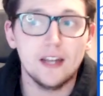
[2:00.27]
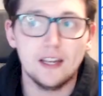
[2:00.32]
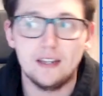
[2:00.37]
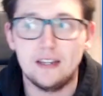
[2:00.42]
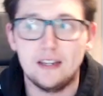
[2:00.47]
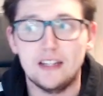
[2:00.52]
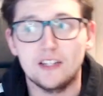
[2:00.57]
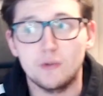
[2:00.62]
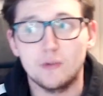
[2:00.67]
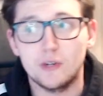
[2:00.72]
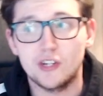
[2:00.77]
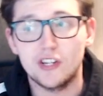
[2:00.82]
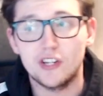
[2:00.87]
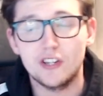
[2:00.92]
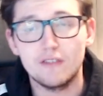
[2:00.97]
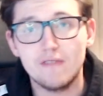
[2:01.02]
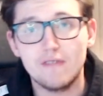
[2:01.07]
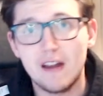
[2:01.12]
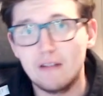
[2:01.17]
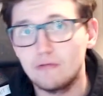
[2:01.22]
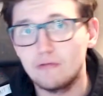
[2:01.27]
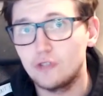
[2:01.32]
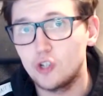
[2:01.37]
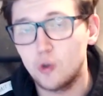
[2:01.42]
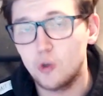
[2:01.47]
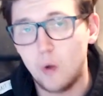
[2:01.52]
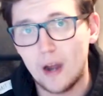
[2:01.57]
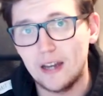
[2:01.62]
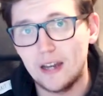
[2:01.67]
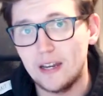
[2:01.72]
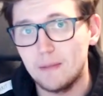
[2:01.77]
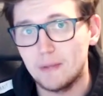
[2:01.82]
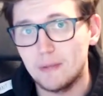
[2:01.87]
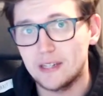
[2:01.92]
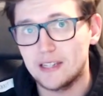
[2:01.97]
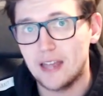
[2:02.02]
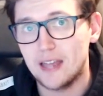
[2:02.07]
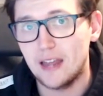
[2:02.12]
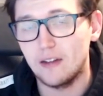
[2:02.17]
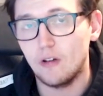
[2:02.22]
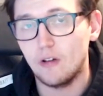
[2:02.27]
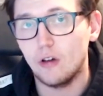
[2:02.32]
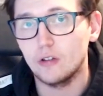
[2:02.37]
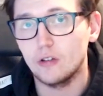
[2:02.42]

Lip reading: the 90s, which is around 20%